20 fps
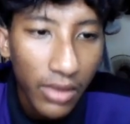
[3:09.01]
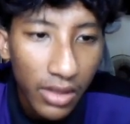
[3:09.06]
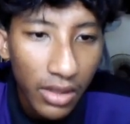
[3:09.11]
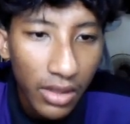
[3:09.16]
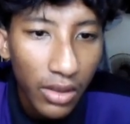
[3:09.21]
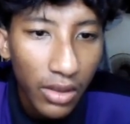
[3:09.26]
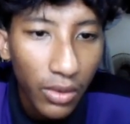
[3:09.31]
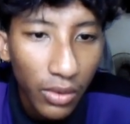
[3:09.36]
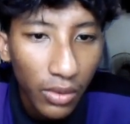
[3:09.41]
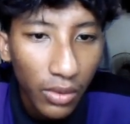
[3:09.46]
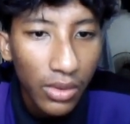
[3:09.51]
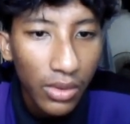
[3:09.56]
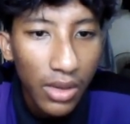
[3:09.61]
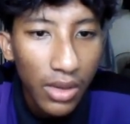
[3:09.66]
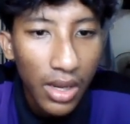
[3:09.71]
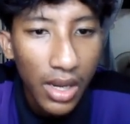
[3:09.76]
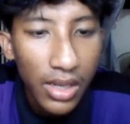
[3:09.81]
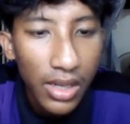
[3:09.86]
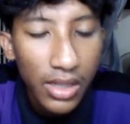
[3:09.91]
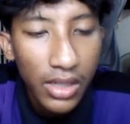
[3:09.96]
So
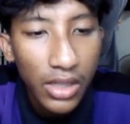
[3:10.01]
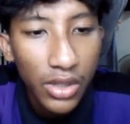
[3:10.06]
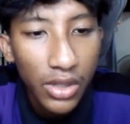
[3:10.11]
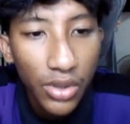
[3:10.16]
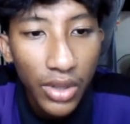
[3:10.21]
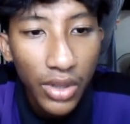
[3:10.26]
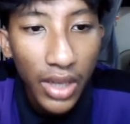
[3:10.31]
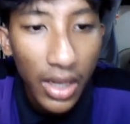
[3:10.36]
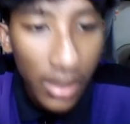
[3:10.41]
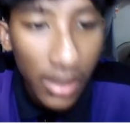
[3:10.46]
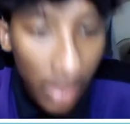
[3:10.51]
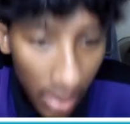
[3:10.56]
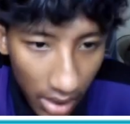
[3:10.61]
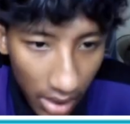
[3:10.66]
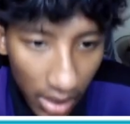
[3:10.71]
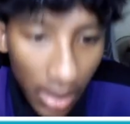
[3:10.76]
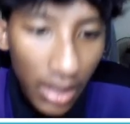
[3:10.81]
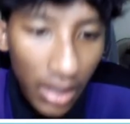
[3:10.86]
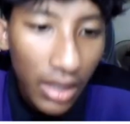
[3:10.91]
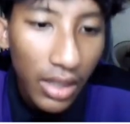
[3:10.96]
as you can
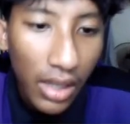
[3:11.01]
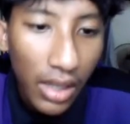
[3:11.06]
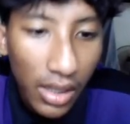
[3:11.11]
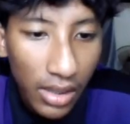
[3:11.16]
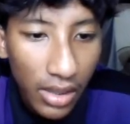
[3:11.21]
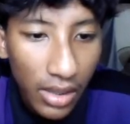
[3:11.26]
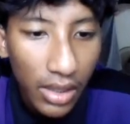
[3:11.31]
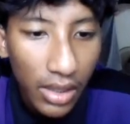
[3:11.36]
see, it